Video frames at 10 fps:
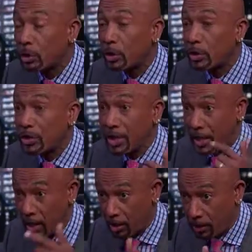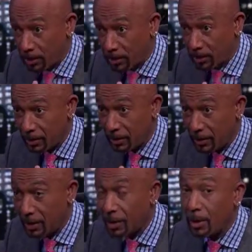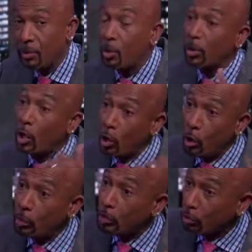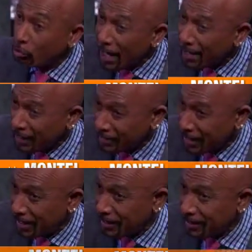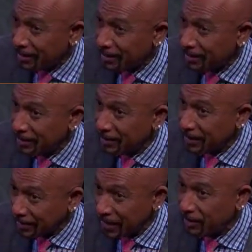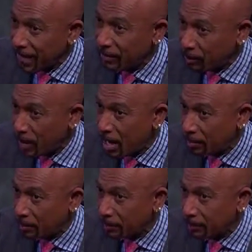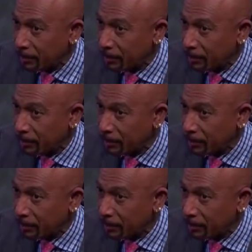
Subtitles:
to seek help, more at home to recognize that they even have the problem,